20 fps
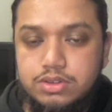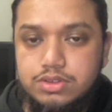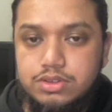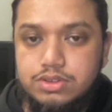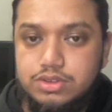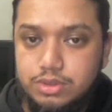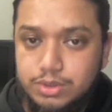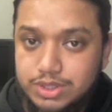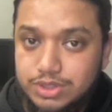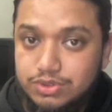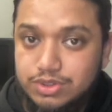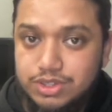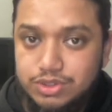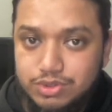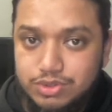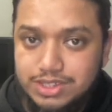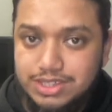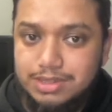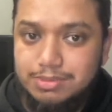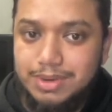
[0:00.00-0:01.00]
so it's
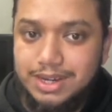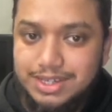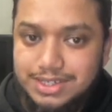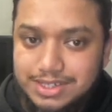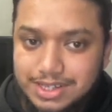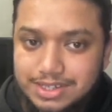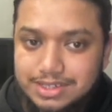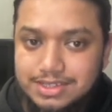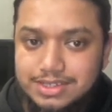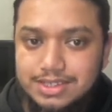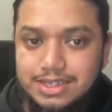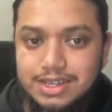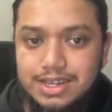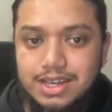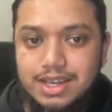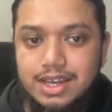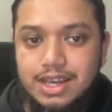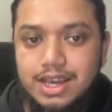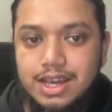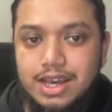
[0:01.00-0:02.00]
restricted by tense.
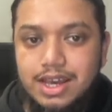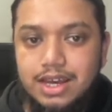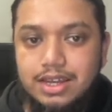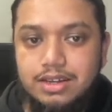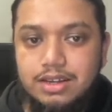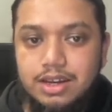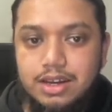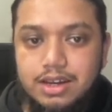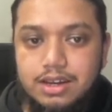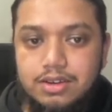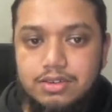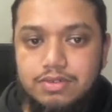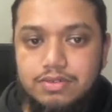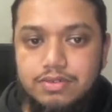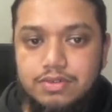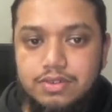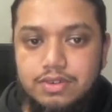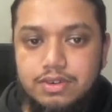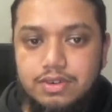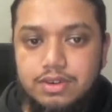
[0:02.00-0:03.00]
And
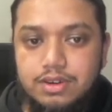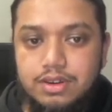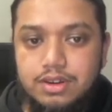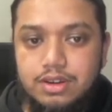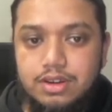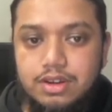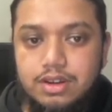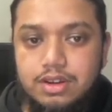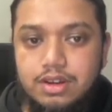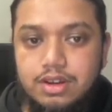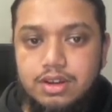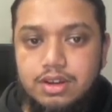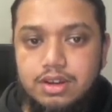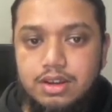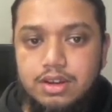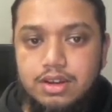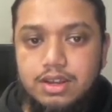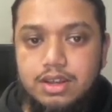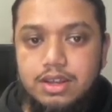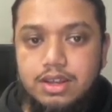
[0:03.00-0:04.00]
harf
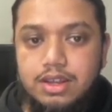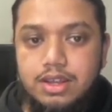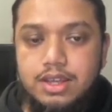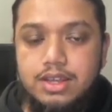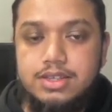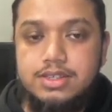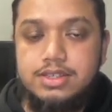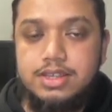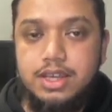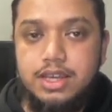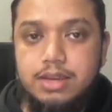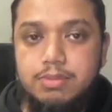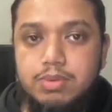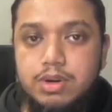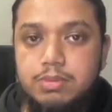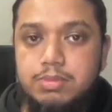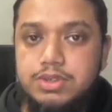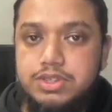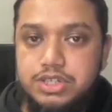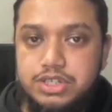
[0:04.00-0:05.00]
is a
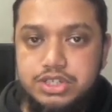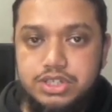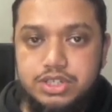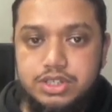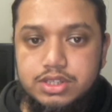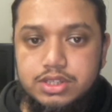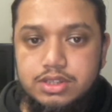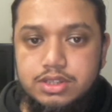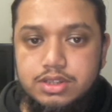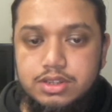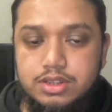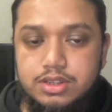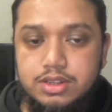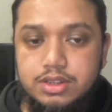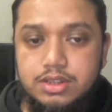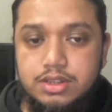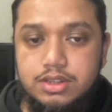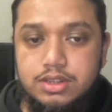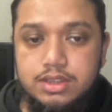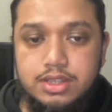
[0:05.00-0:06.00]
preposition.
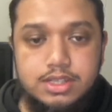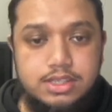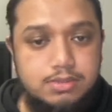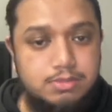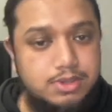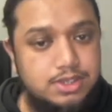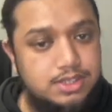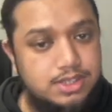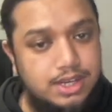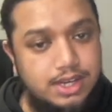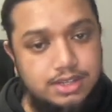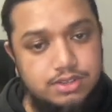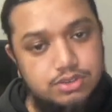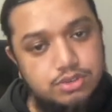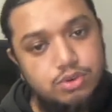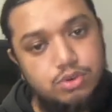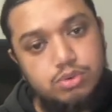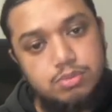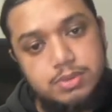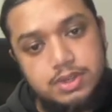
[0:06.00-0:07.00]
This means it has
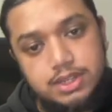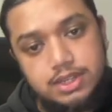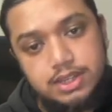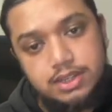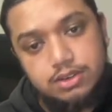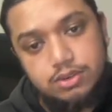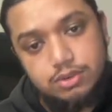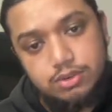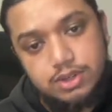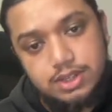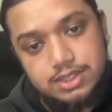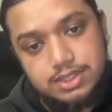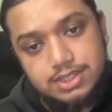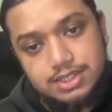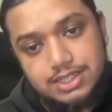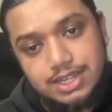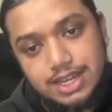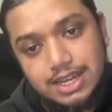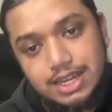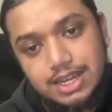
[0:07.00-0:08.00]
no meaning unless it's
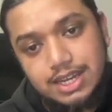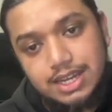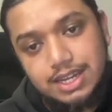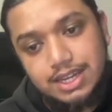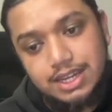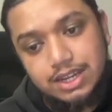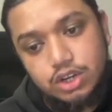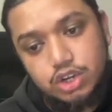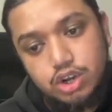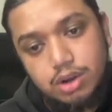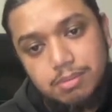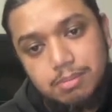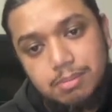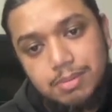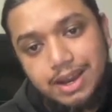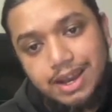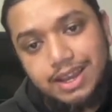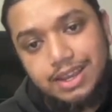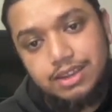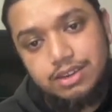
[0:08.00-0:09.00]

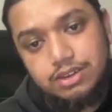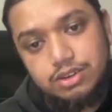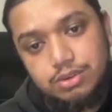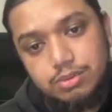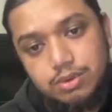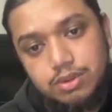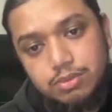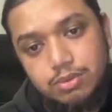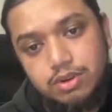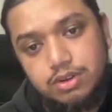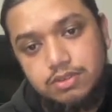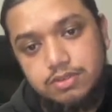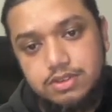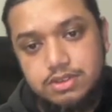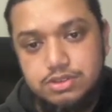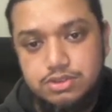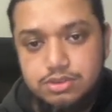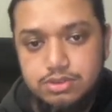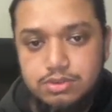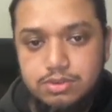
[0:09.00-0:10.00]
combined with one of the
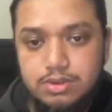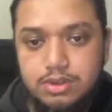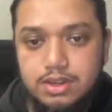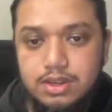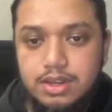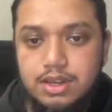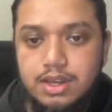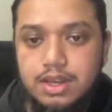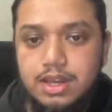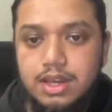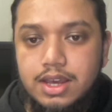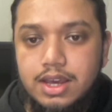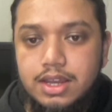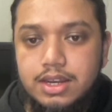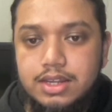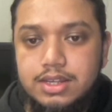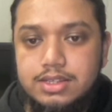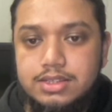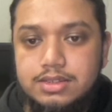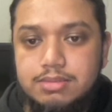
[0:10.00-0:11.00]
2. And
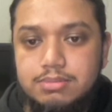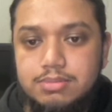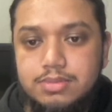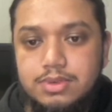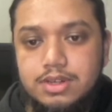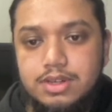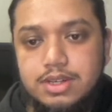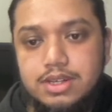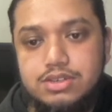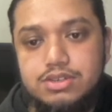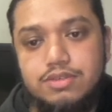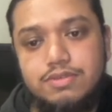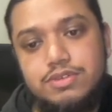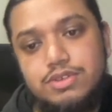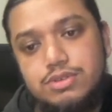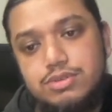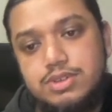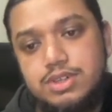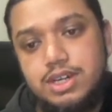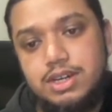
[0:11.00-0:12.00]
ism is of 2
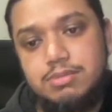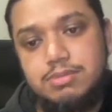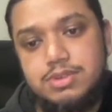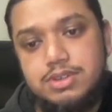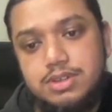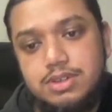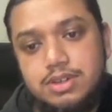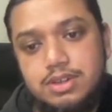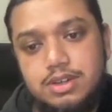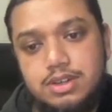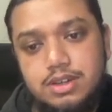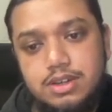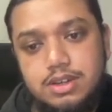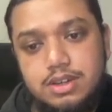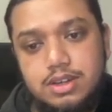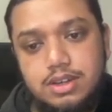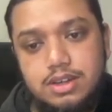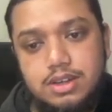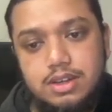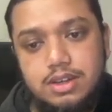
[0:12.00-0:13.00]
types:
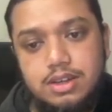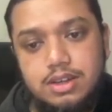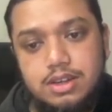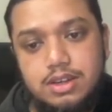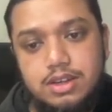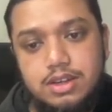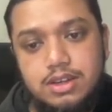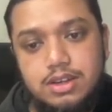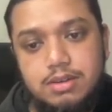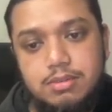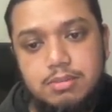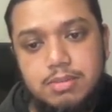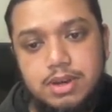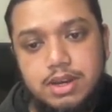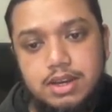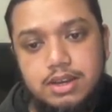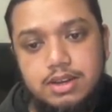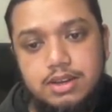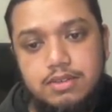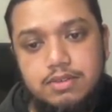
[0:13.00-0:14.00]

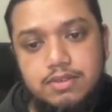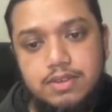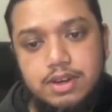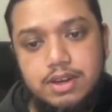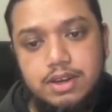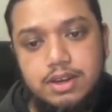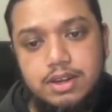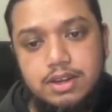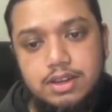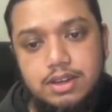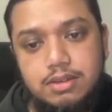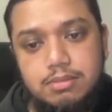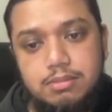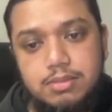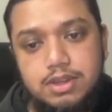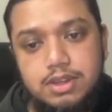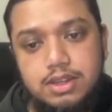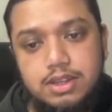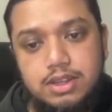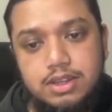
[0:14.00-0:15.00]
ma'rifa,
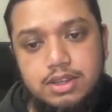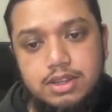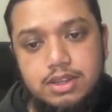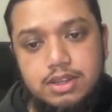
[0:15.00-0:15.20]
meaning